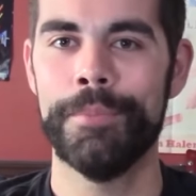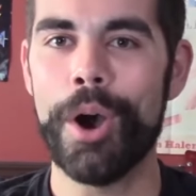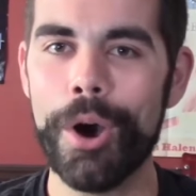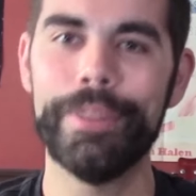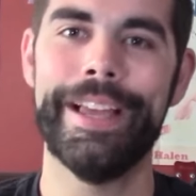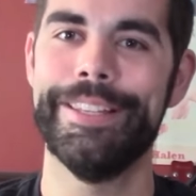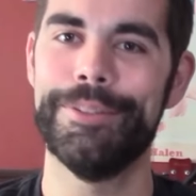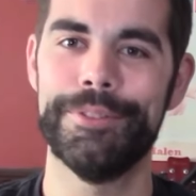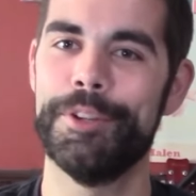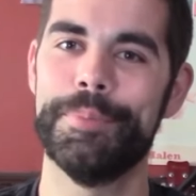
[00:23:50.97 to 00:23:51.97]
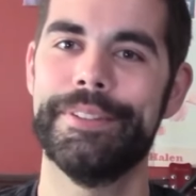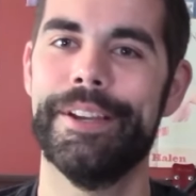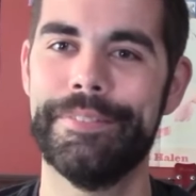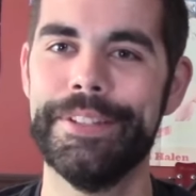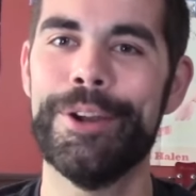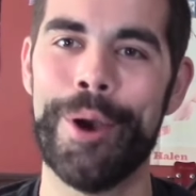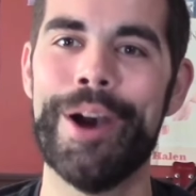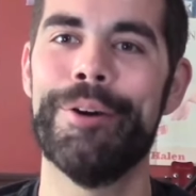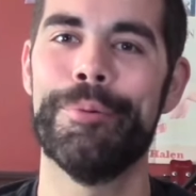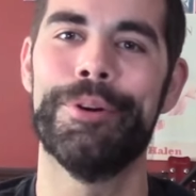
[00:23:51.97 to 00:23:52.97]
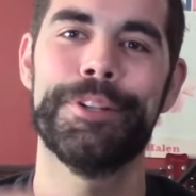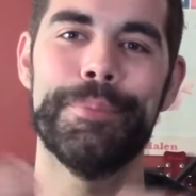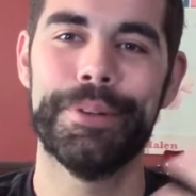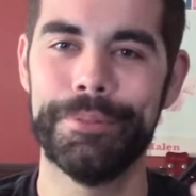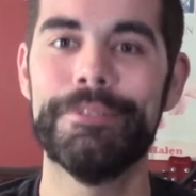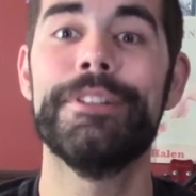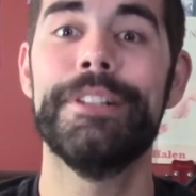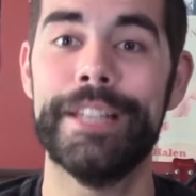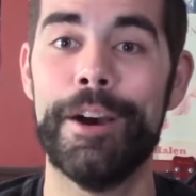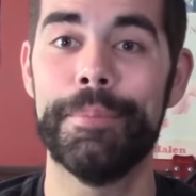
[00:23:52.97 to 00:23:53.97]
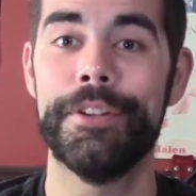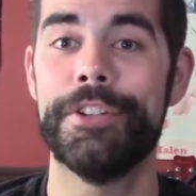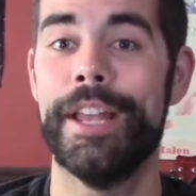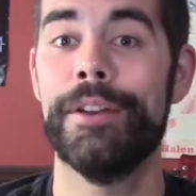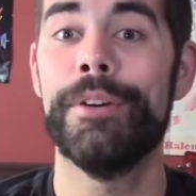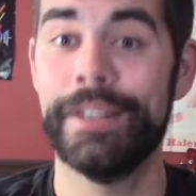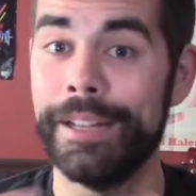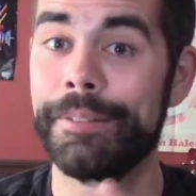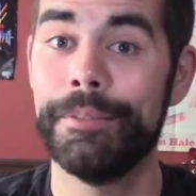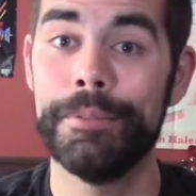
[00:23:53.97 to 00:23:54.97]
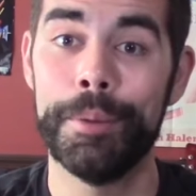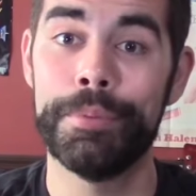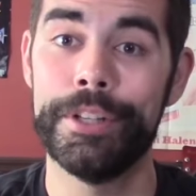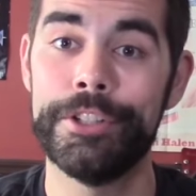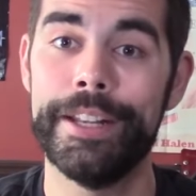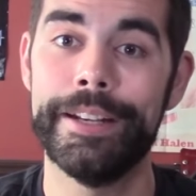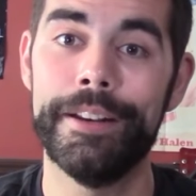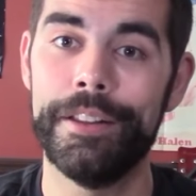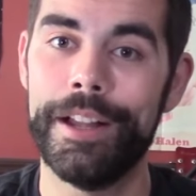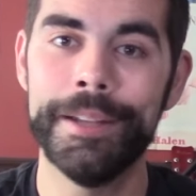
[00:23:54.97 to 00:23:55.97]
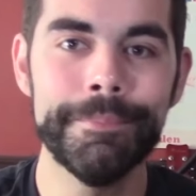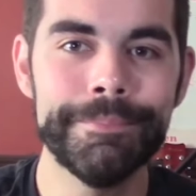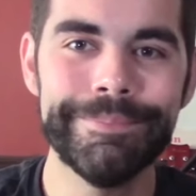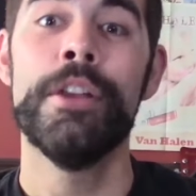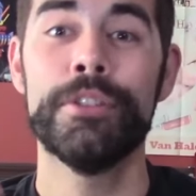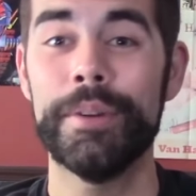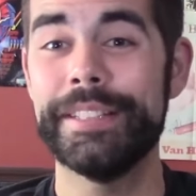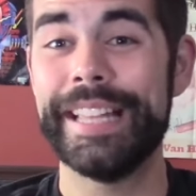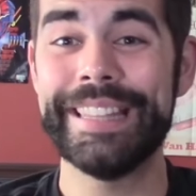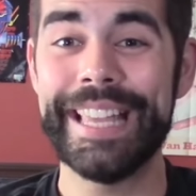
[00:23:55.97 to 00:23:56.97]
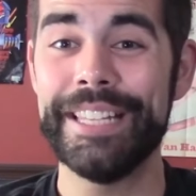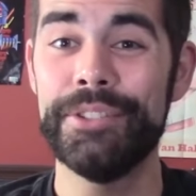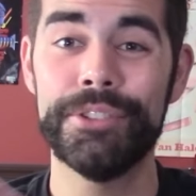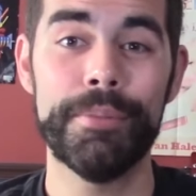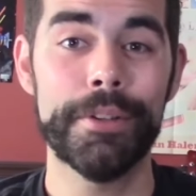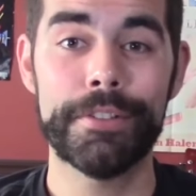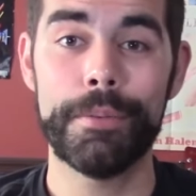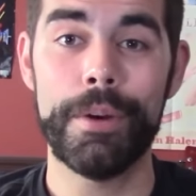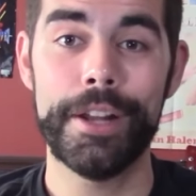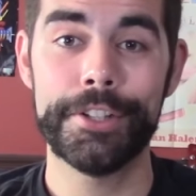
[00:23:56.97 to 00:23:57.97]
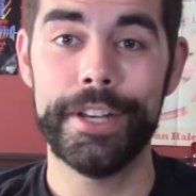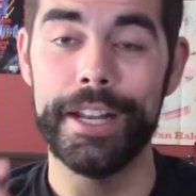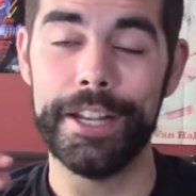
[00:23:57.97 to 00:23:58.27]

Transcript: All that YouTube stuff, you know how it works, but it would really help the channel and I'd appreciate it a lot. So once again, thank you so much for watching.